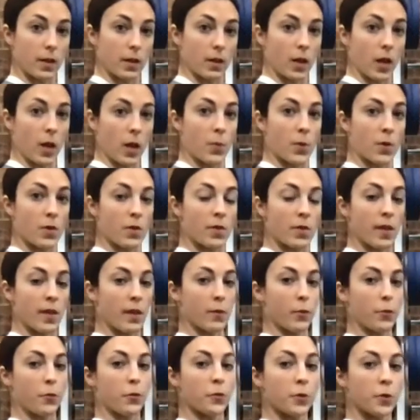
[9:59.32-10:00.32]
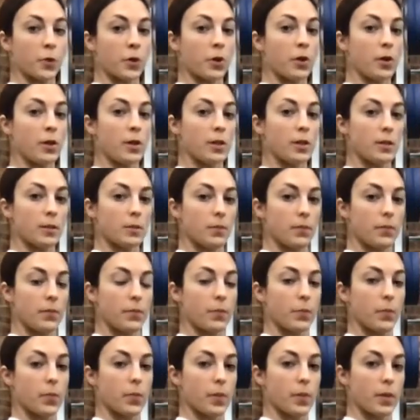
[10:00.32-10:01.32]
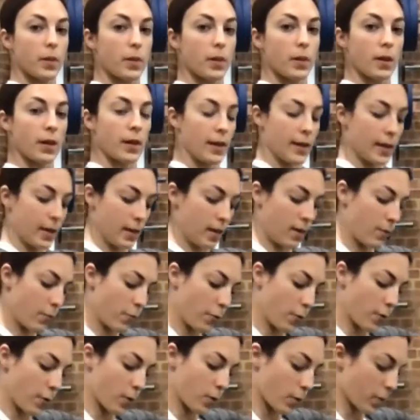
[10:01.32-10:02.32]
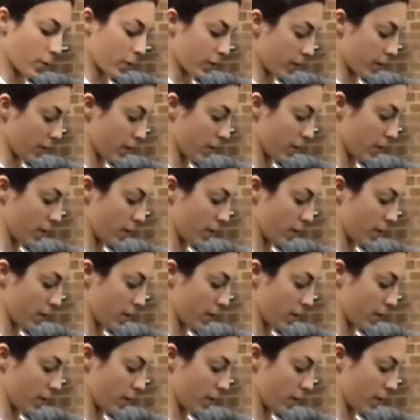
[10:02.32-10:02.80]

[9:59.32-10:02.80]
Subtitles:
Keep yourself tall and leaning forward.